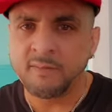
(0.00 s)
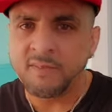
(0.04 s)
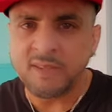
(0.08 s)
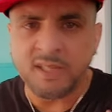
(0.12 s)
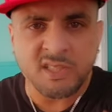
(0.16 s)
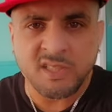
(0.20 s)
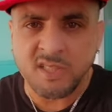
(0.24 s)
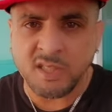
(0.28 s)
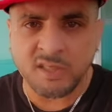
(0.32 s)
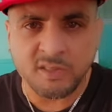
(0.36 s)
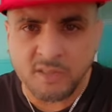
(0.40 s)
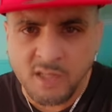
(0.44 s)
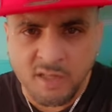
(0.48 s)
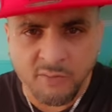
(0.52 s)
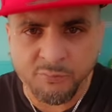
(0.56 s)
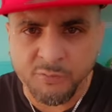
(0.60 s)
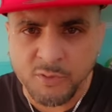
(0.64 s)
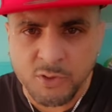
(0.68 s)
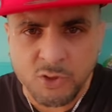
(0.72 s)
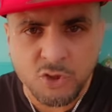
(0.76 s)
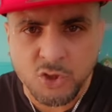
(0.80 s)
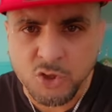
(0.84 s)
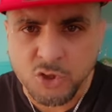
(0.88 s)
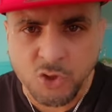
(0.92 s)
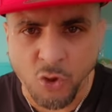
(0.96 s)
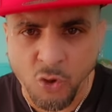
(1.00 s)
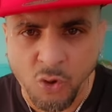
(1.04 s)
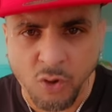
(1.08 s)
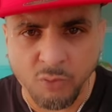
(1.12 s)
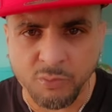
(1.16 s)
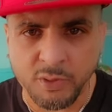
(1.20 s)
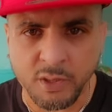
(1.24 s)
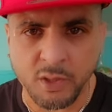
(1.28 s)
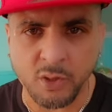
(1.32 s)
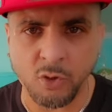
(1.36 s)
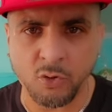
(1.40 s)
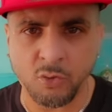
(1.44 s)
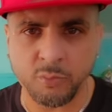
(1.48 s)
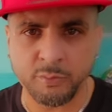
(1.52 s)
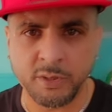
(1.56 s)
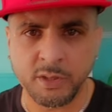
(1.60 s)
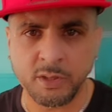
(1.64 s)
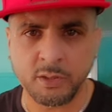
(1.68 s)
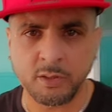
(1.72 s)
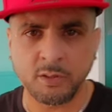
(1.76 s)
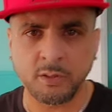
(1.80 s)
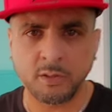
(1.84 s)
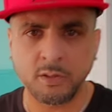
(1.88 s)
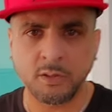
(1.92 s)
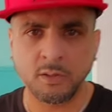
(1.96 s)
it's a different story, homie.